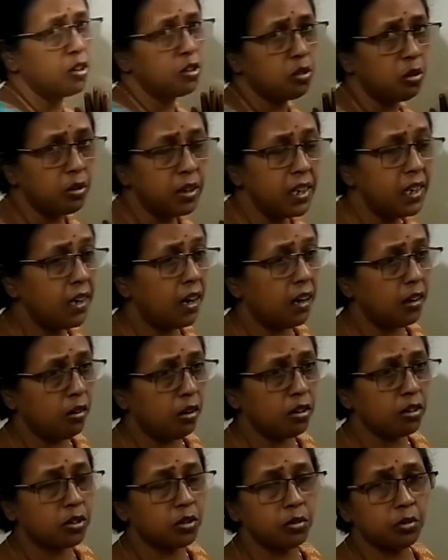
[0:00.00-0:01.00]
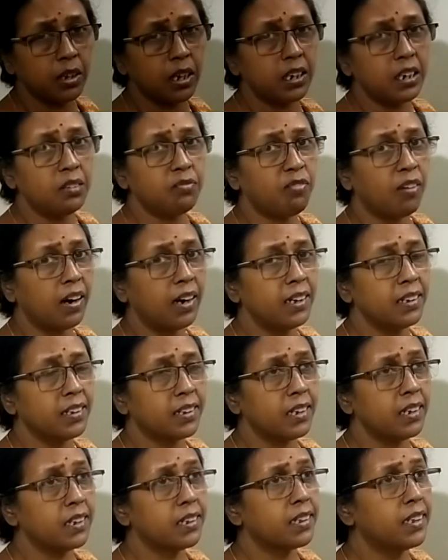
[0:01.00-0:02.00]
So here also the
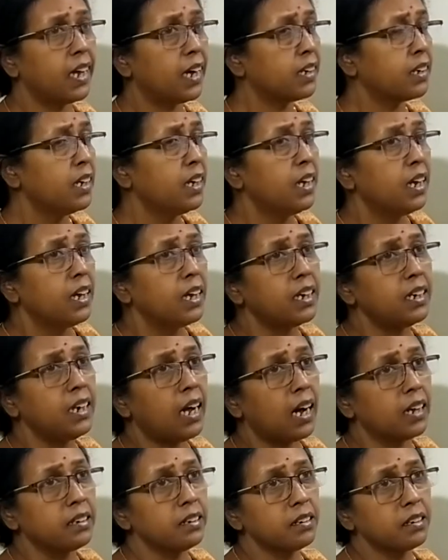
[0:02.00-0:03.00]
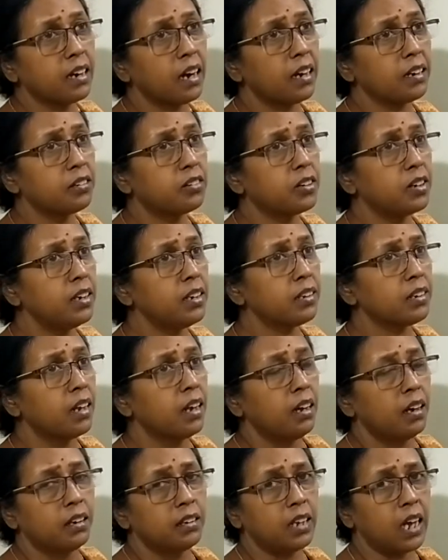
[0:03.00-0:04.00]
difference is that in other countries
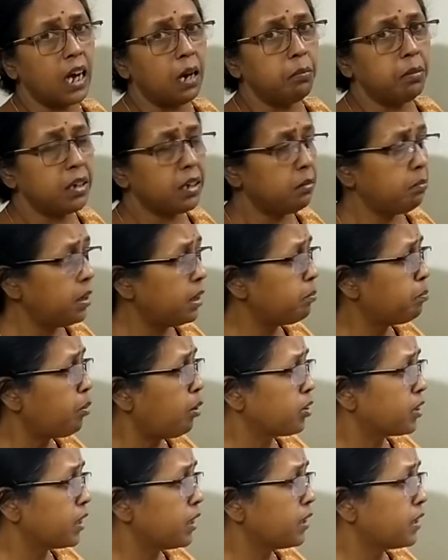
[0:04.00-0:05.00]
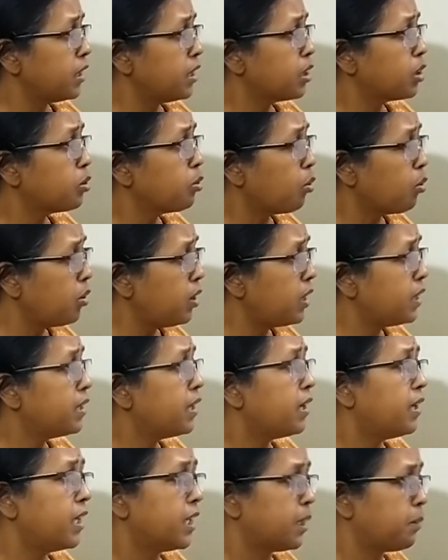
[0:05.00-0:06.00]
the amendment process is solely
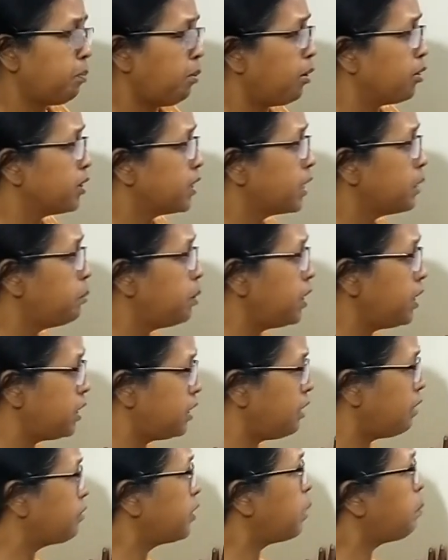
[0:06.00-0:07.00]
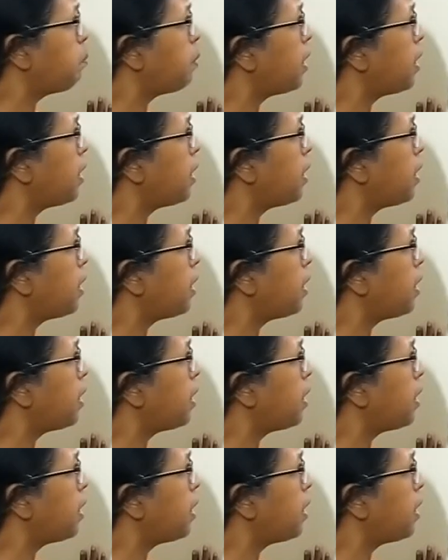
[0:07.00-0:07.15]
the responsibility of the